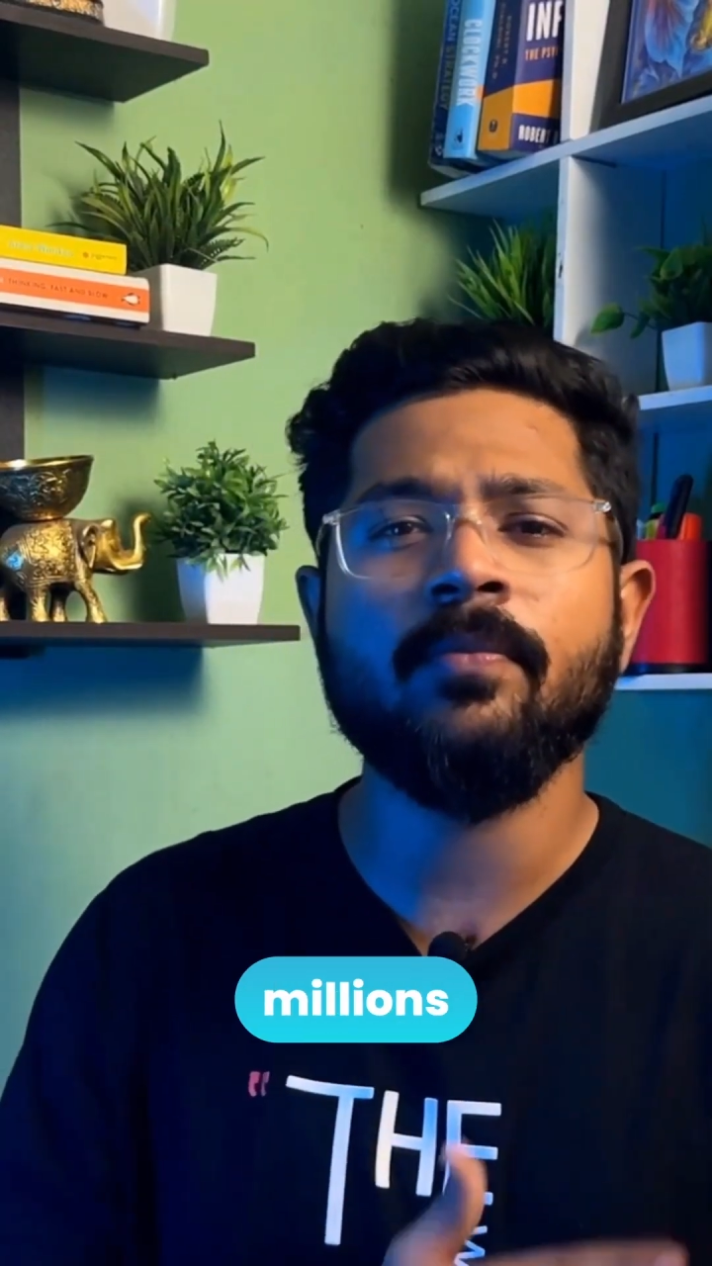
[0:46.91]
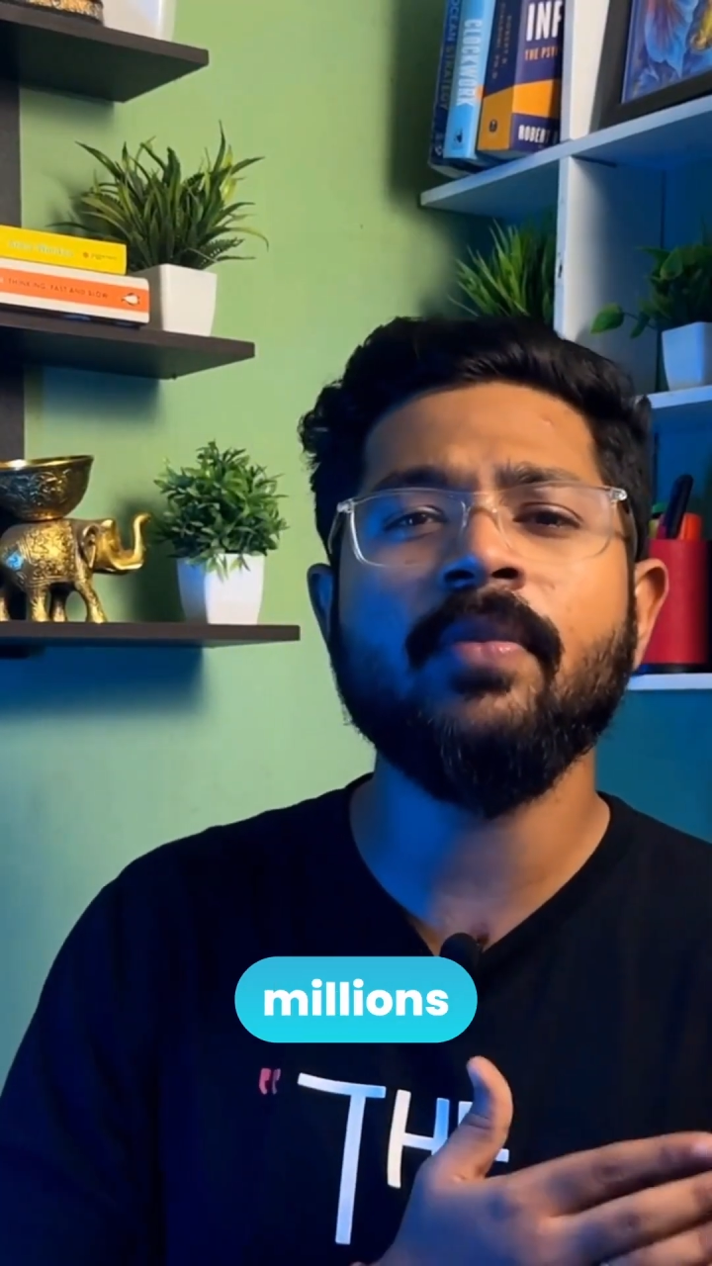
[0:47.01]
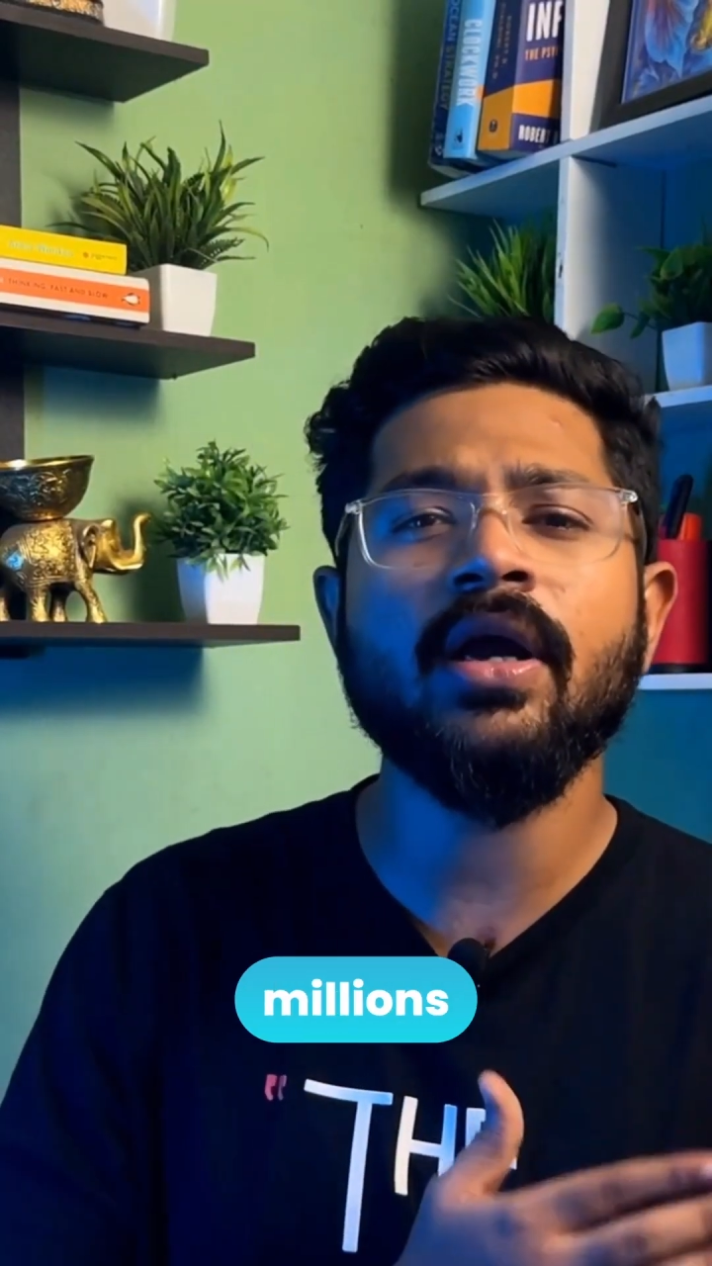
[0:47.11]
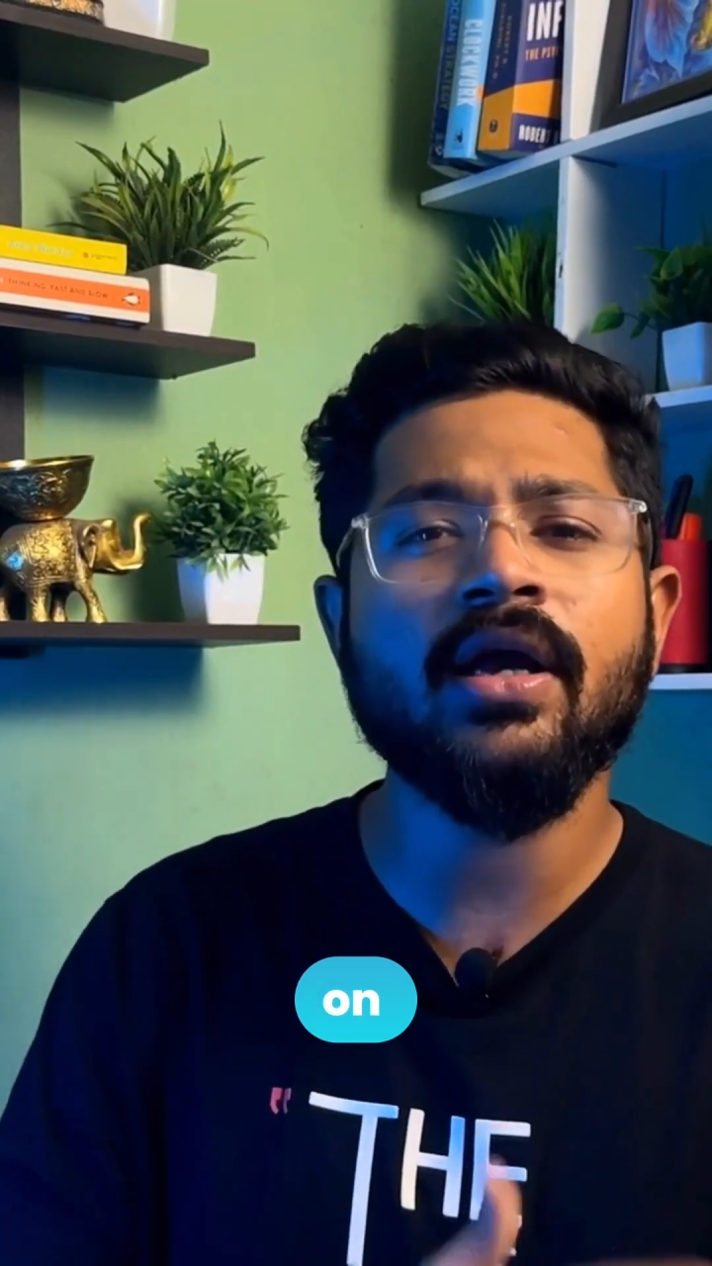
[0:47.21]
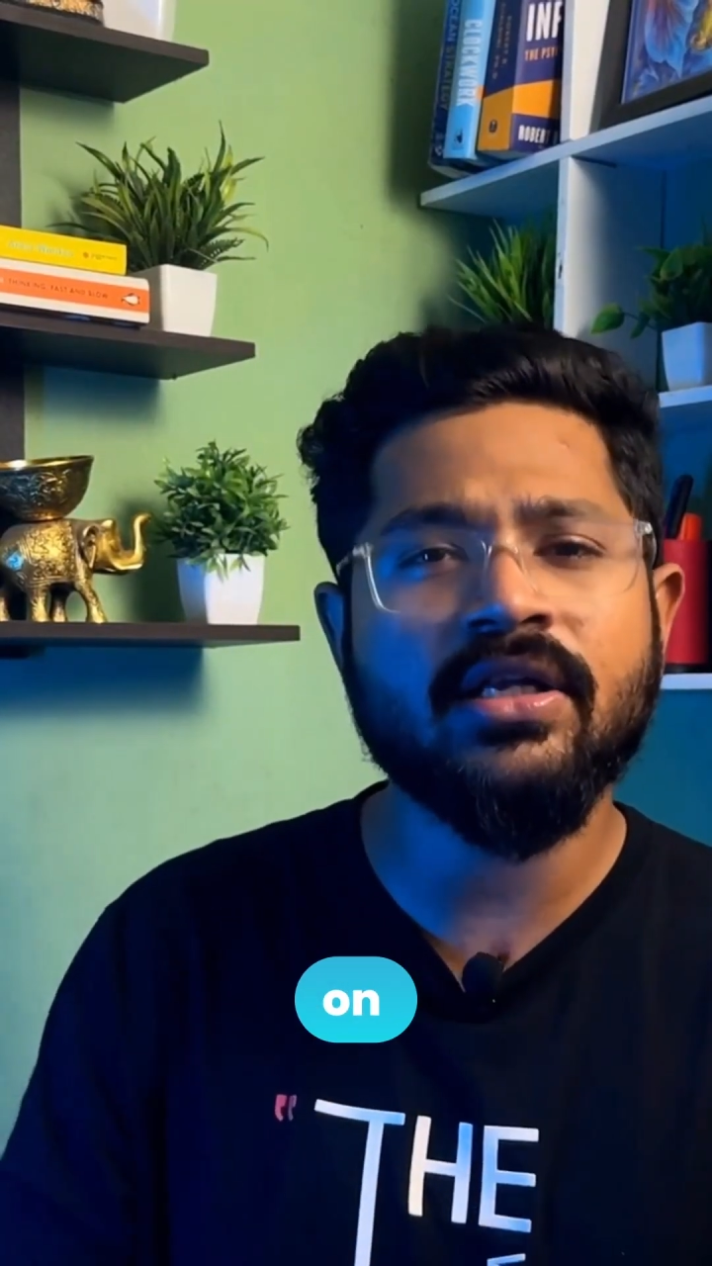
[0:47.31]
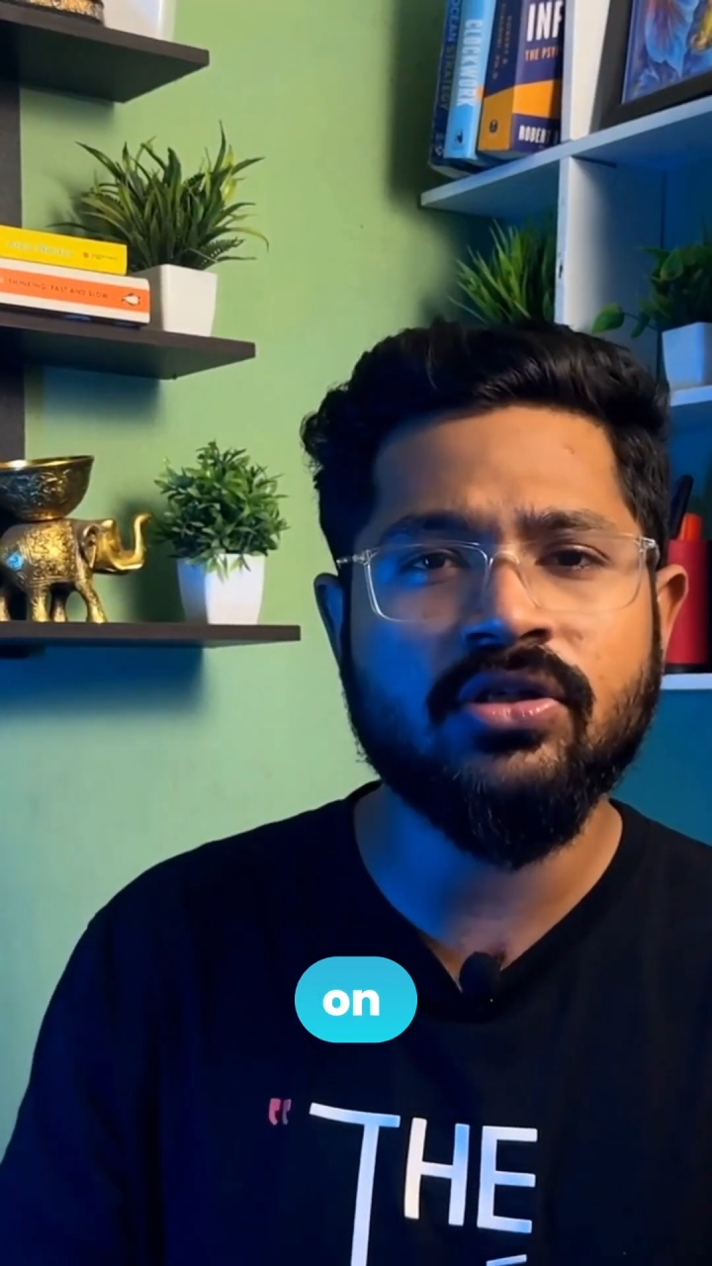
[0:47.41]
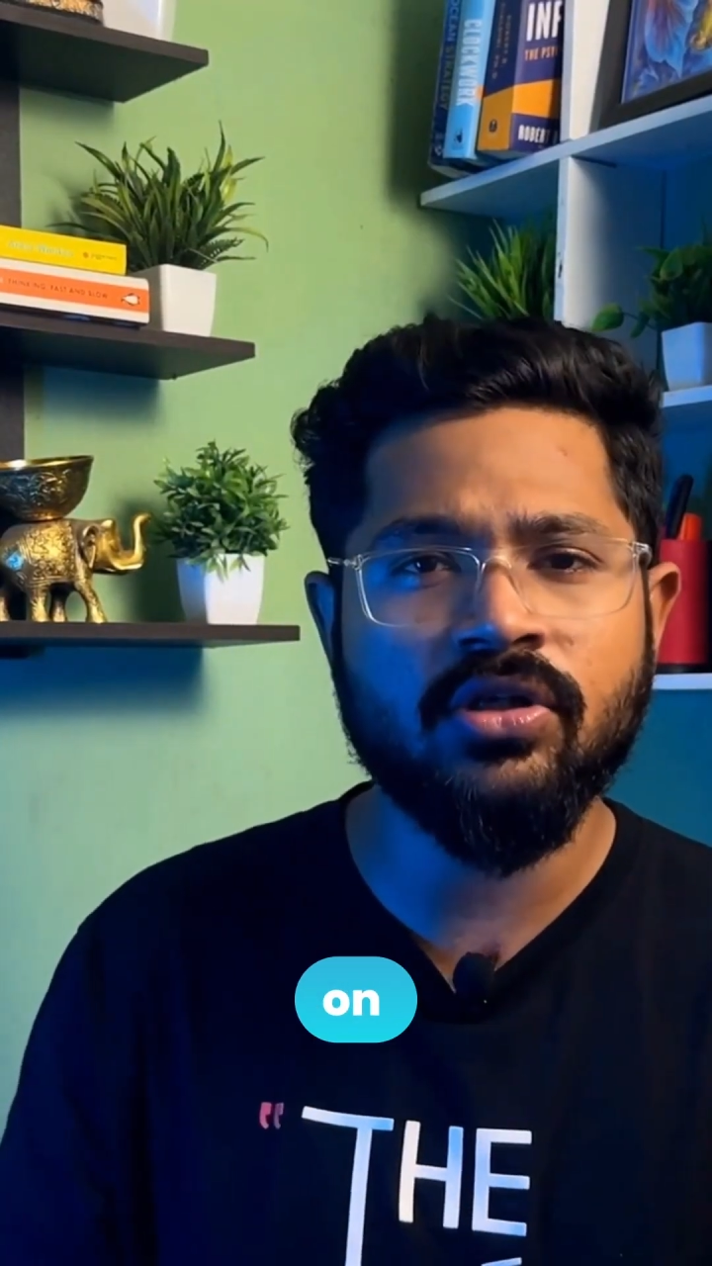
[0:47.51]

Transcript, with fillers: millions